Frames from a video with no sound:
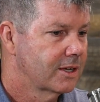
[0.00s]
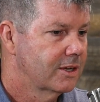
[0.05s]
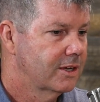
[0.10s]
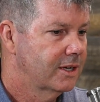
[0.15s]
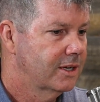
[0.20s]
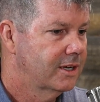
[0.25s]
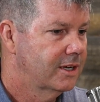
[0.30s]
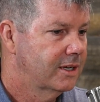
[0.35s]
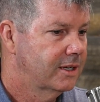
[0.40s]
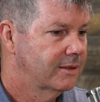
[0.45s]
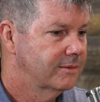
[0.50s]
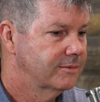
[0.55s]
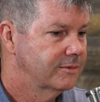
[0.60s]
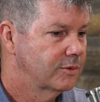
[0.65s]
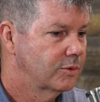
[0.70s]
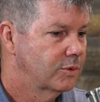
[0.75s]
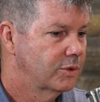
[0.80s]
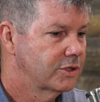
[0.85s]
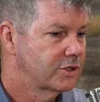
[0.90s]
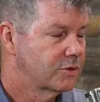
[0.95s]

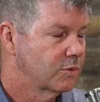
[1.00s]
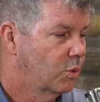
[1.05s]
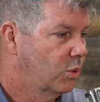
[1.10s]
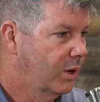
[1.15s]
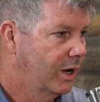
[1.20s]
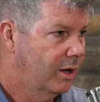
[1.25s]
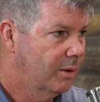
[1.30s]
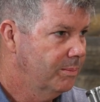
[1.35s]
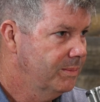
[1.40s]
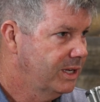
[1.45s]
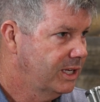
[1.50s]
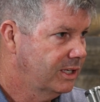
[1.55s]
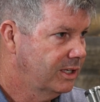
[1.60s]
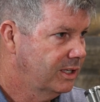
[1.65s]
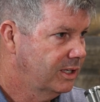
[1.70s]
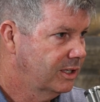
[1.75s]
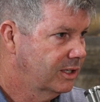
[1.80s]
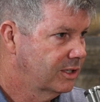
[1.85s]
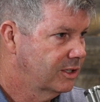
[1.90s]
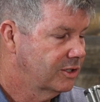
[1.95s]
was
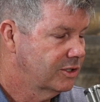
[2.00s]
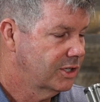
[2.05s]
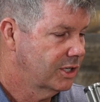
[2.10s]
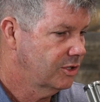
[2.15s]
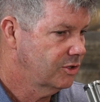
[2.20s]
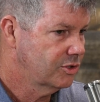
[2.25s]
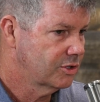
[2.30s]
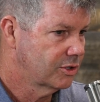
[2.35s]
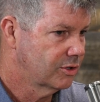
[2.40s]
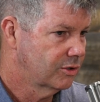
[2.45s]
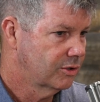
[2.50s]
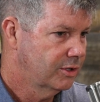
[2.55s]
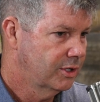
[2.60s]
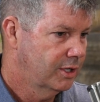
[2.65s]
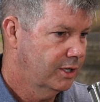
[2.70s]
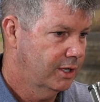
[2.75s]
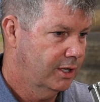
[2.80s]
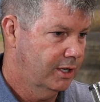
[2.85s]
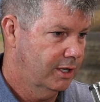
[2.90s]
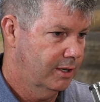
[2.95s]
well-meaning and intentional,
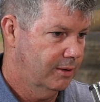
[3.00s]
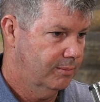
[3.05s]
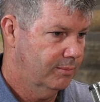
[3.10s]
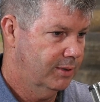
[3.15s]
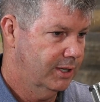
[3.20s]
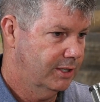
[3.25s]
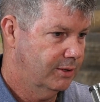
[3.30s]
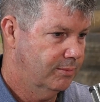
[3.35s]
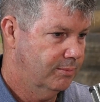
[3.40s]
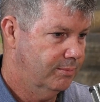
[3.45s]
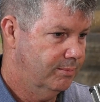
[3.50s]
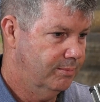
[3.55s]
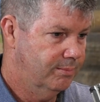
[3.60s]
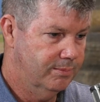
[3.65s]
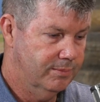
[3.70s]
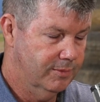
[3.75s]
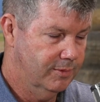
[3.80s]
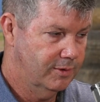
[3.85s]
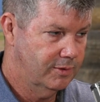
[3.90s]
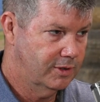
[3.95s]
but
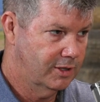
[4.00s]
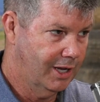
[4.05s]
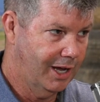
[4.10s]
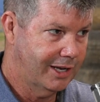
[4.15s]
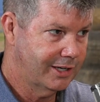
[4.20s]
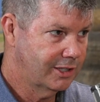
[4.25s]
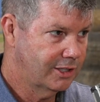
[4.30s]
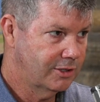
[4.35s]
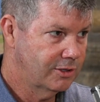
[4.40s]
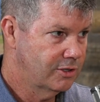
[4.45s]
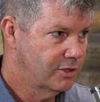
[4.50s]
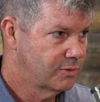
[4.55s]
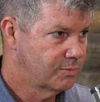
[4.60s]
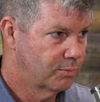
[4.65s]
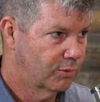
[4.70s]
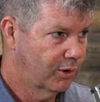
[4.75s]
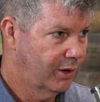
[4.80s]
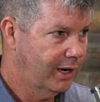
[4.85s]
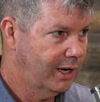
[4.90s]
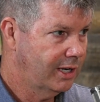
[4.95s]
got in his
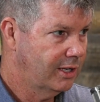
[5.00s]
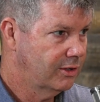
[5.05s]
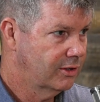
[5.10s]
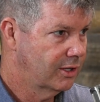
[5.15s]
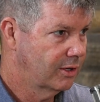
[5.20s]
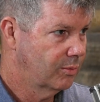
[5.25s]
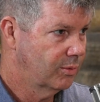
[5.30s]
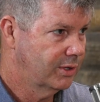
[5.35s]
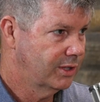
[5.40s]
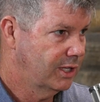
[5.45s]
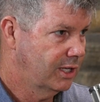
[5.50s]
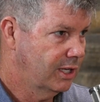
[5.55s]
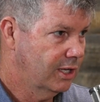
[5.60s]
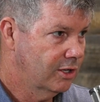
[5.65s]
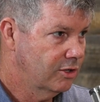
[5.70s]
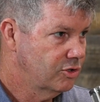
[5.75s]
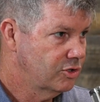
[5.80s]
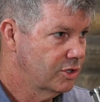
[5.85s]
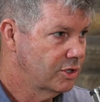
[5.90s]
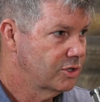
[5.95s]
brain that when the
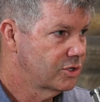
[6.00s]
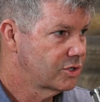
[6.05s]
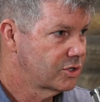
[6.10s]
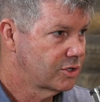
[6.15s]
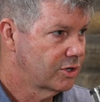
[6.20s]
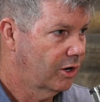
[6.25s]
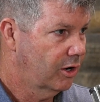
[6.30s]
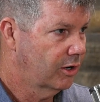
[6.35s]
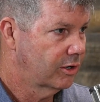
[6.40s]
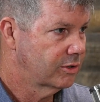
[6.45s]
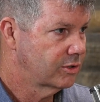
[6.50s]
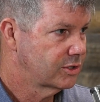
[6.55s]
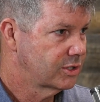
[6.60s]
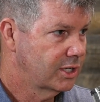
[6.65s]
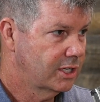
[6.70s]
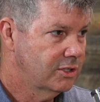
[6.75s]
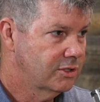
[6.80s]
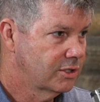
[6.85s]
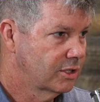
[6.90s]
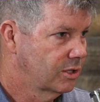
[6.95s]
engine starts,
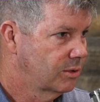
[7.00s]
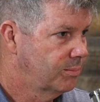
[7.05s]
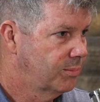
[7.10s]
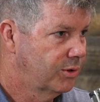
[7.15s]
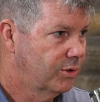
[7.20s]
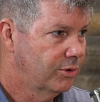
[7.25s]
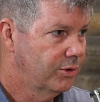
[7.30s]
he's going to pull